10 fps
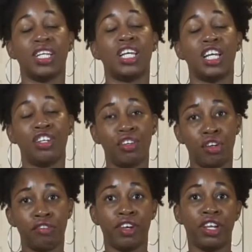And you
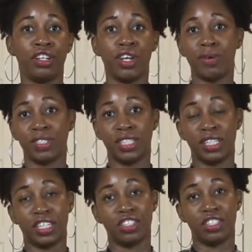get ready to go into the
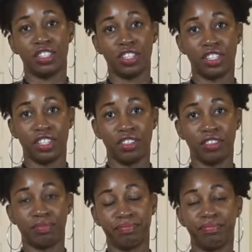kitchen and cook dinner.
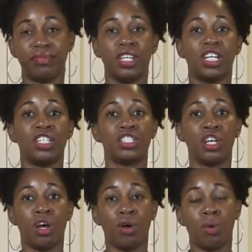
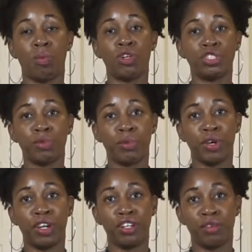So once you're
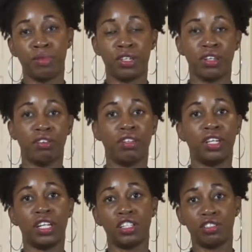preparing your meal, you're
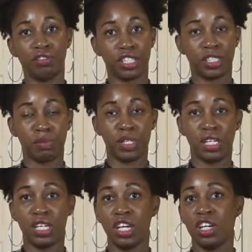looking at your
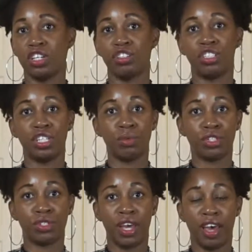recipe, you see what
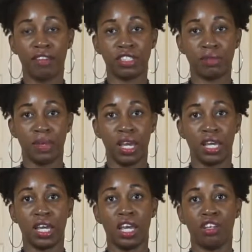you have to
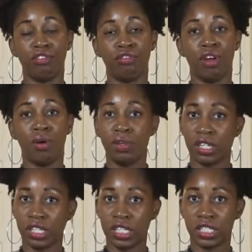make, and you
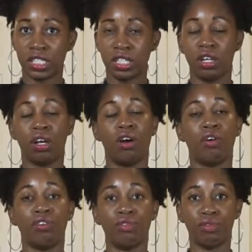notice or
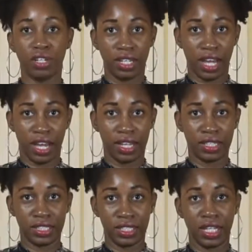you realize
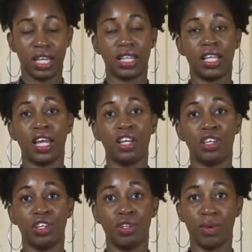that
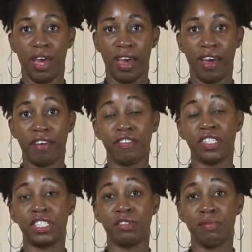you have
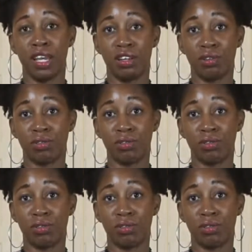tomatoes